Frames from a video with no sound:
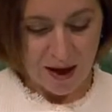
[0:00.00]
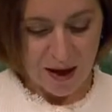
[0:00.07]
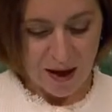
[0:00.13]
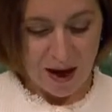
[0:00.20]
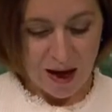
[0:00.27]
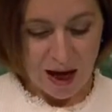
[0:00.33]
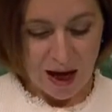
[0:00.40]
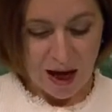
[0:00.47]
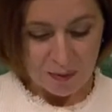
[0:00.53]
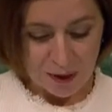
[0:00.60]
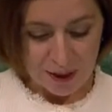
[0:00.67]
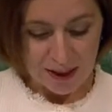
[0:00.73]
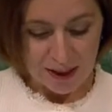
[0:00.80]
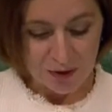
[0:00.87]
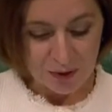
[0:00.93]
I'm
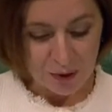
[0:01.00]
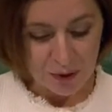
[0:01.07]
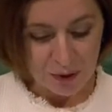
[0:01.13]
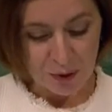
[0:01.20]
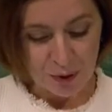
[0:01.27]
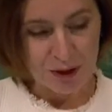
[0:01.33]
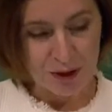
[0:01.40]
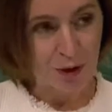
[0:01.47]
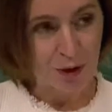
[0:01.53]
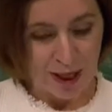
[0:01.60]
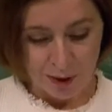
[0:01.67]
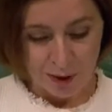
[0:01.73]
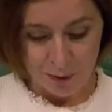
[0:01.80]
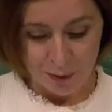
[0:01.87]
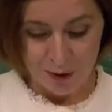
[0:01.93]
grateful for the
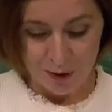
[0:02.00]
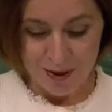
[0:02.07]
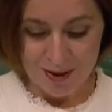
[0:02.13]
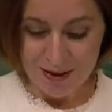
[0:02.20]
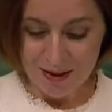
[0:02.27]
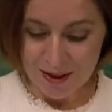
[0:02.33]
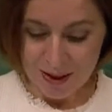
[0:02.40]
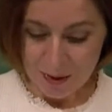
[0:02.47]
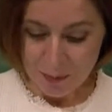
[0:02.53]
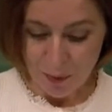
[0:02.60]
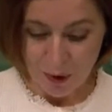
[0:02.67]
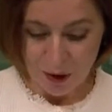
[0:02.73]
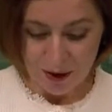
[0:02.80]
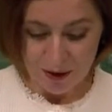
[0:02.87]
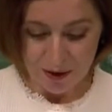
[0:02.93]
unanimous support
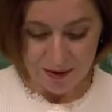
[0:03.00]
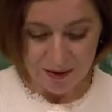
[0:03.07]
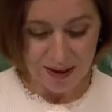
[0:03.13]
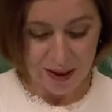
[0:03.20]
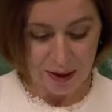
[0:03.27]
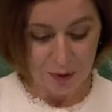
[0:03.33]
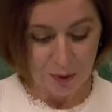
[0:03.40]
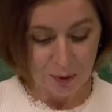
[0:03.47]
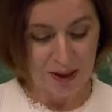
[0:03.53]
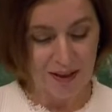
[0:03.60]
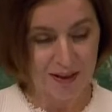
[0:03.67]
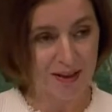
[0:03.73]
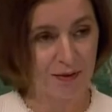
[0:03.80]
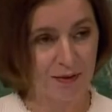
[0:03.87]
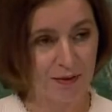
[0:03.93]
that we received
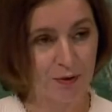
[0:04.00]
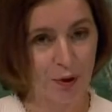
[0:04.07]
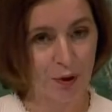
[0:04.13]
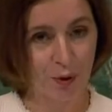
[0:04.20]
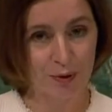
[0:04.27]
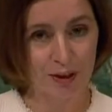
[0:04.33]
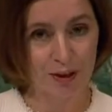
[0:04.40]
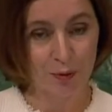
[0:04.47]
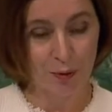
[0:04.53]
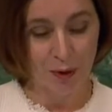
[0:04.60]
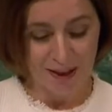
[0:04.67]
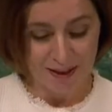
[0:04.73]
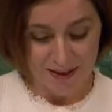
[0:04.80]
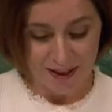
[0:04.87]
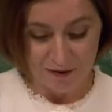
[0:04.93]
from the
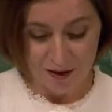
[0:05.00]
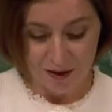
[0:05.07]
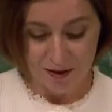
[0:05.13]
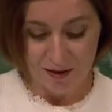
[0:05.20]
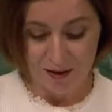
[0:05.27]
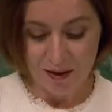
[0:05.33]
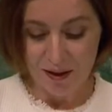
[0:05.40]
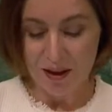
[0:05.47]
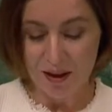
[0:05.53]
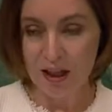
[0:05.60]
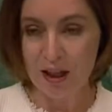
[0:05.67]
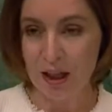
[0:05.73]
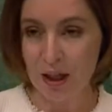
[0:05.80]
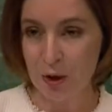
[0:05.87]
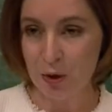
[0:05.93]
27 EU
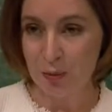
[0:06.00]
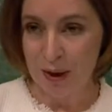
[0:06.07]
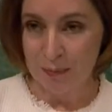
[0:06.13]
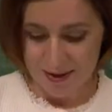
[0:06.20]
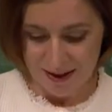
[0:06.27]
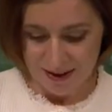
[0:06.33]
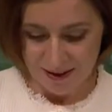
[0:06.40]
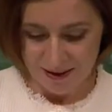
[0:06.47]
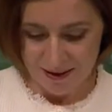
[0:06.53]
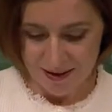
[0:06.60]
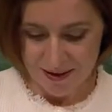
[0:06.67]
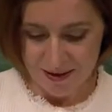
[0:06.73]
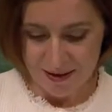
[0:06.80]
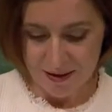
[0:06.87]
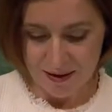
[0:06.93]
member states.
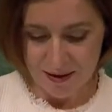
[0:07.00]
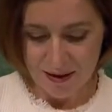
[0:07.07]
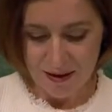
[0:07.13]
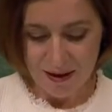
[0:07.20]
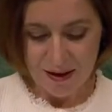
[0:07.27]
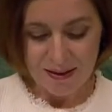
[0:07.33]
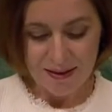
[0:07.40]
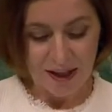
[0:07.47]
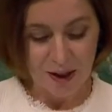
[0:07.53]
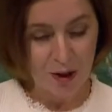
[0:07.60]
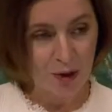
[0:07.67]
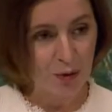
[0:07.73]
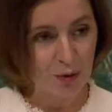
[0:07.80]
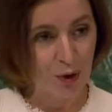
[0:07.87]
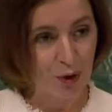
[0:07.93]
Thank you for
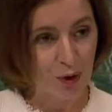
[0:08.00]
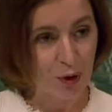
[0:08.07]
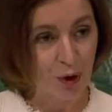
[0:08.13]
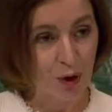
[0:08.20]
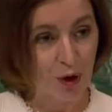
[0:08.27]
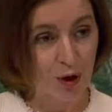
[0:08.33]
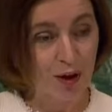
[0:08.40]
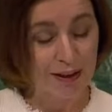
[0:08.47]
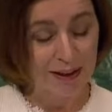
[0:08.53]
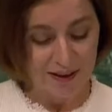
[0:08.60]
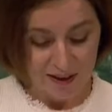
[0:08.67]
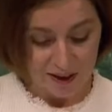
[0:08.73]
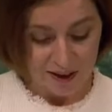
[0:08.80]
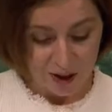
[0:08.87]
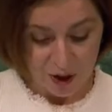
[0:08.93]
your
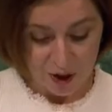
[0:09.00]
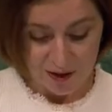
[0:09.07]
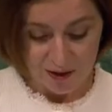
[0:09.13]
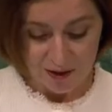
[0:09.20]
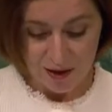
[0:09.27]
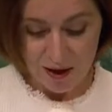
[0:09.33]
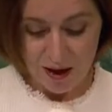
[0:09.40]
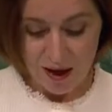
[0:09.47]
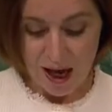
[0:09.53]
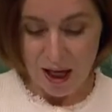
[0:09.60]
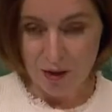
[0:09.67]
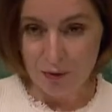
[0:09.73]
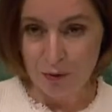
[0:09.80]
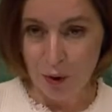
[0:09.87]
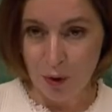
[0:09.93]
recognition and
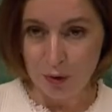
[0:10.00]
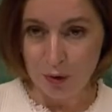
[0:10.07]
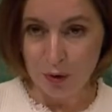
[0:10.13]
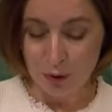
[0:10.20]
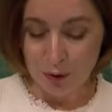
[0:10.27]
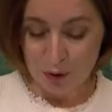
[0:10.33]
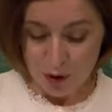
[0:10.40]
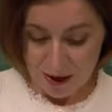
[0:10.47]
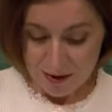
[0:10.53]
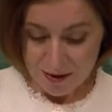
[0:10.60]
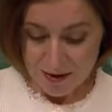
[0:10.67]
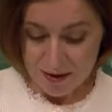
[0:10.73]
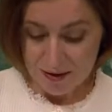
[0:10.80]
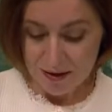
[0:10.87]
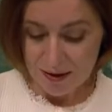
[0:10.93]
vote of trust
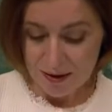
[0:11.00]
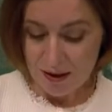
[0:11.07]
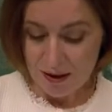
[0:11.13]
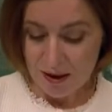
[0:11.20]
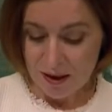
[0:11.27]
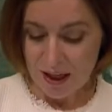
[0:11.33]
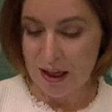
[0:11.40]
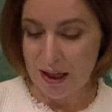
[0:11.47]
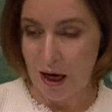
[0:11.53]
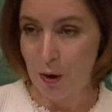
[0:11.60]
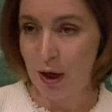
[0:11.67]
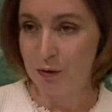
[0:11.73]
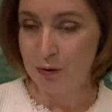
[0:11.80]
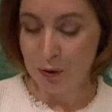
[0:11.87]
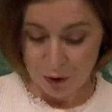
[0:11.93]
in our love for
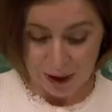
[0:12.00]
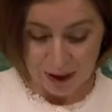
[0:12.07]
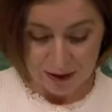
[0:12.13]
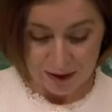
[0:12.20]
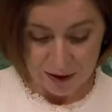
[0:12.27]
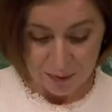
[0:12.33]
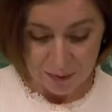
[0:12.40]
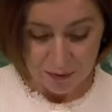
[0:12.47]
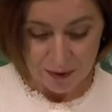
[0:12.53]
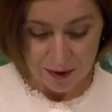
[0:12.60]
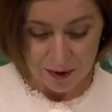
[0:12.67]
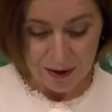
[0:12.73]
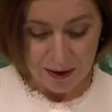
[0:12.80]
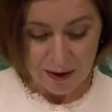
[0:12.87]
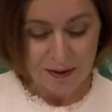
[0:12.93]
freedom,
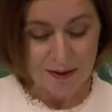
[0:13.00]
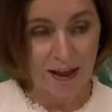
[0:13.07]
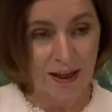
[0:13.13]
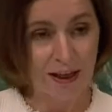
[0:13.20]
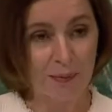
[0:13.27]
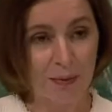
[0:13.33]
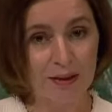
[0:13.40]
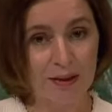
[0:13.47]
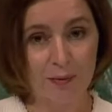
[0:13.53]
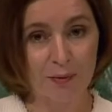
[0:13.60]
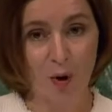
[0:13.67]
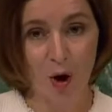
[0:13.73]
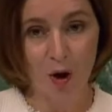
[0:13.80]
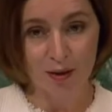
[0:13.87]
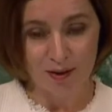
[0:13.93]
dynamic
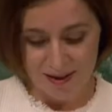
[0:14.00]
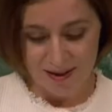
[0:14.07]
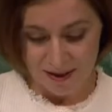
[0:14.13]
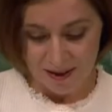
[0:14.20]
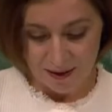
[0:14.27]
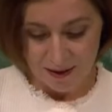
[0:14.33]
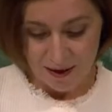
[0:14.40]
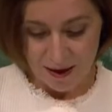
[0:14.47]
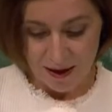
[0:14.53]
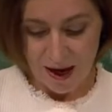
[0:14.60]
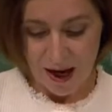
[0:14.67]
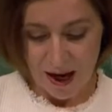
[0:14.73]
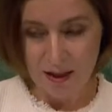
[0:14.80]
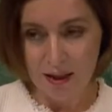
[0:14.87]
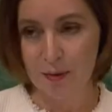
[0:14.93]
democracy, and
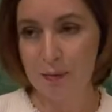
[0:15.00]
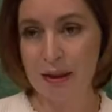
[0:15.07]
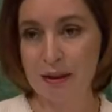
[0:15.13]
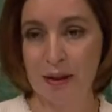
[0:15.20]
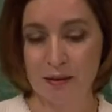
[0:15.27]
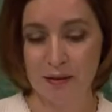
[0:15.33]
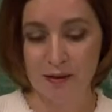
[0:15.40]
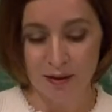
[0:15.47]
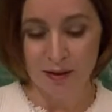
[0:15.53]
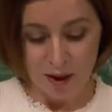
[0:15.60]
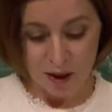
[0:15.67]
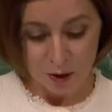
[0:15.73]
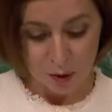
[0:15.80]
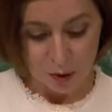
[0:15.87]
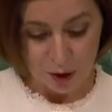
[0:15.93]
commitment to the
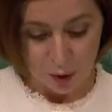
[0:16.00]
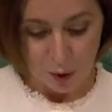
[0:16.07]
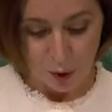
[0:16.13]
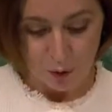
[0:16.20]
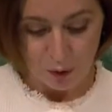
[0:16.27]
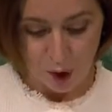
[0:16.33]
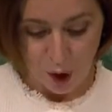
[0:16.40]
rule of law.